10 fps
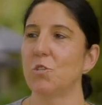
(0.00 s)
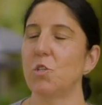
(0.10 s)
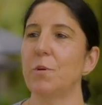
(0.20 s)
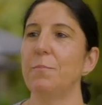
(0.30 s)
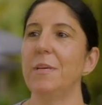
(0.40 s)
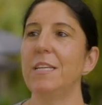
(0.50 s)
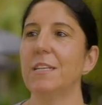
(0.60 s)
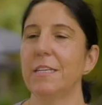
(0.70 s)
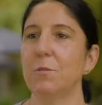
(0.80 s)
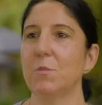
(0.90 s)
So
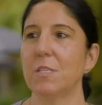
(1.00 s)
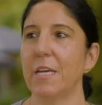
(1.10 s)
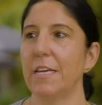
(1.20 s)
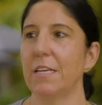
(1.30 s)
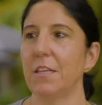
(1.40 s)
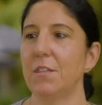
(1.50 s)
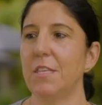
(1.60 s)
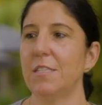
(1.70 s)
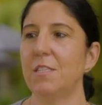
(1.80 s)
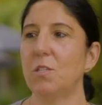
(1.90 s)
immediately it was like
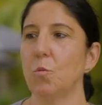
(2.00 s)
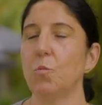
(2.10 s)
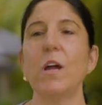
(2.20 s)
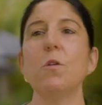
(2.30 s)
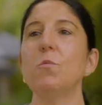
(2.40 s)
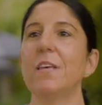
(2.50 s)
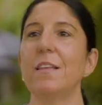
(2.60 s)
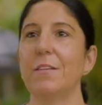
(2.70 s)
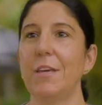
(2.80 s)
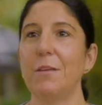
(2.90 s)
where would
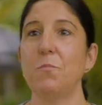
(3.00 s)
they live?